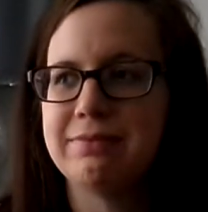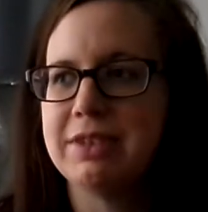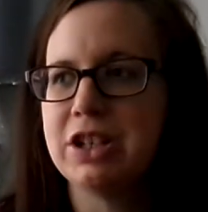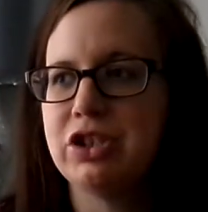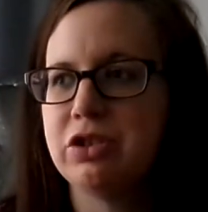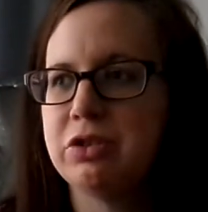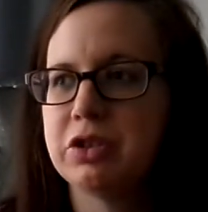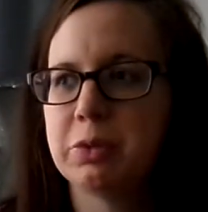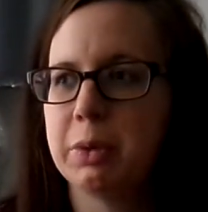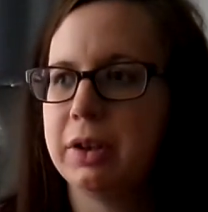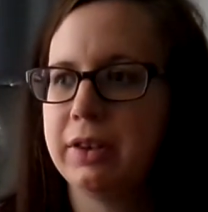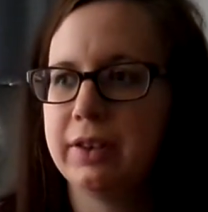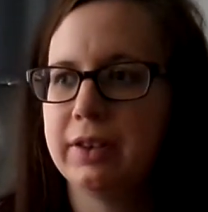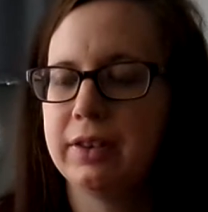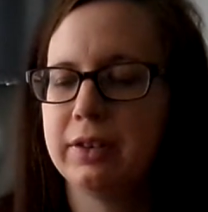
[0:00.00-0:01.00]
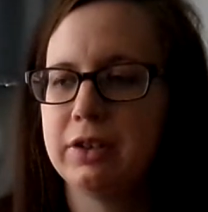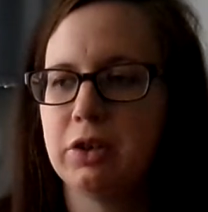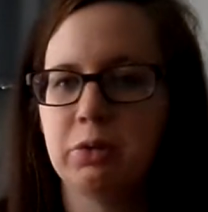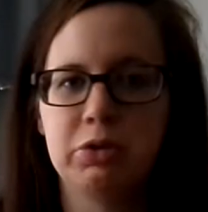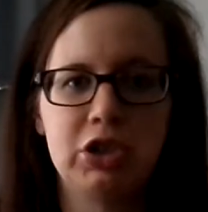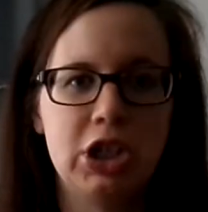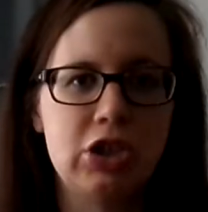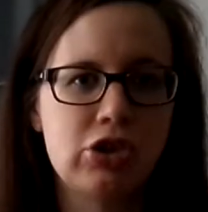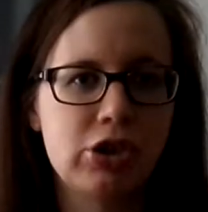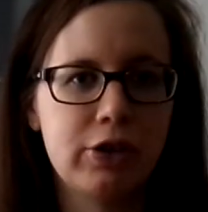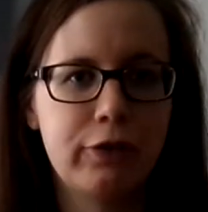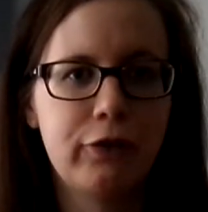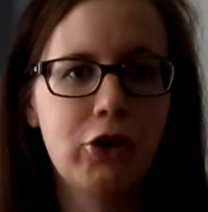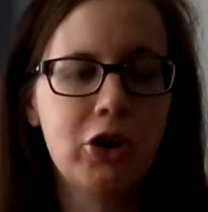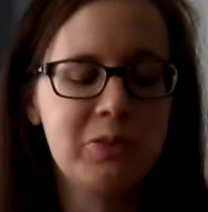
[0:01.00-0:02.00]
issues with you know changing the
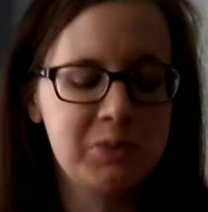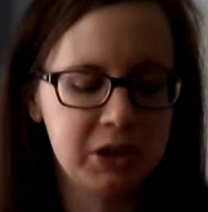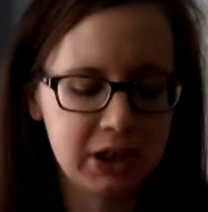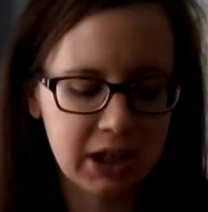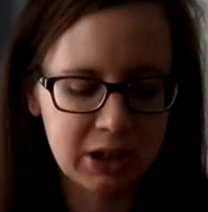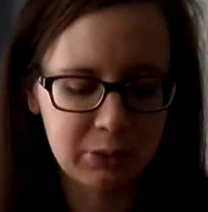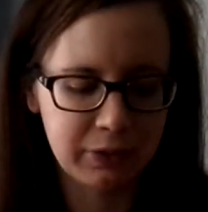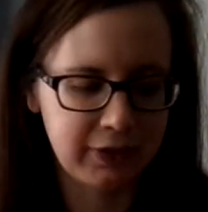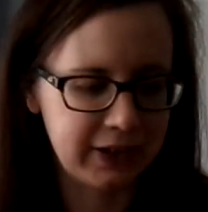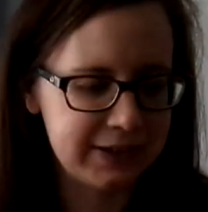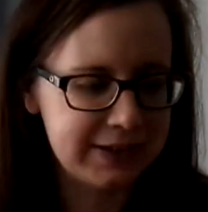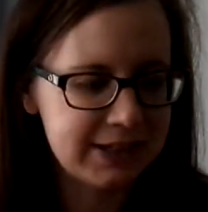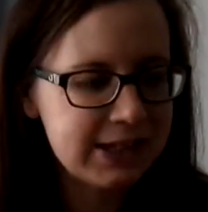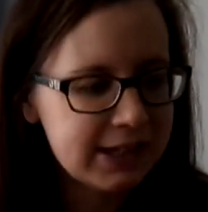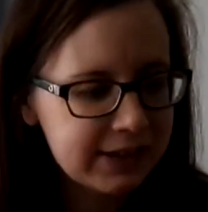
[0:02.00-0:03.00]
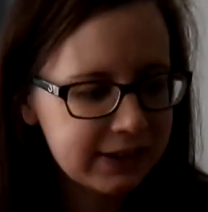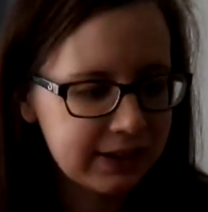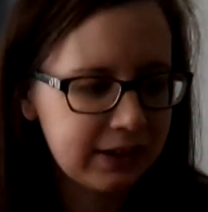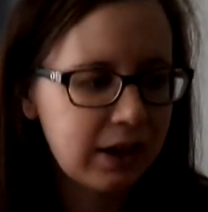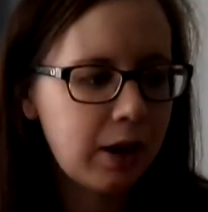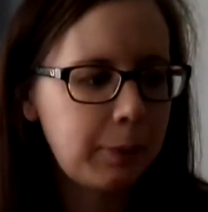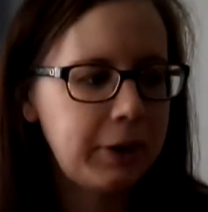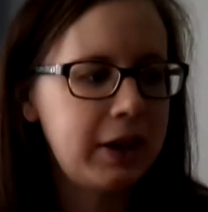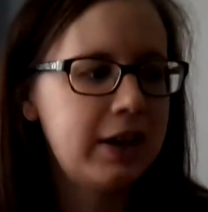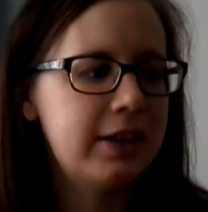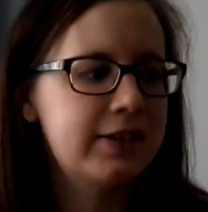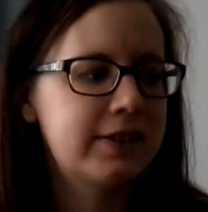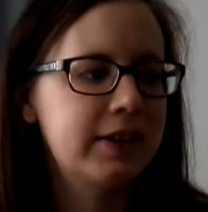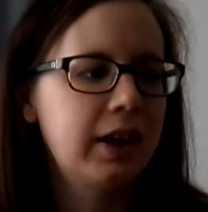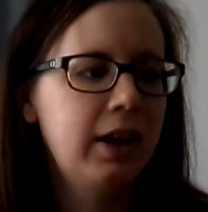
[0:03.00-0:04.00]
formula we've had teething
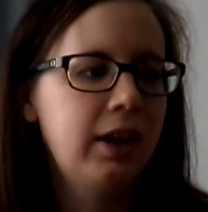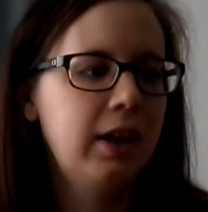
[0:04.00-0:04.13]
nappies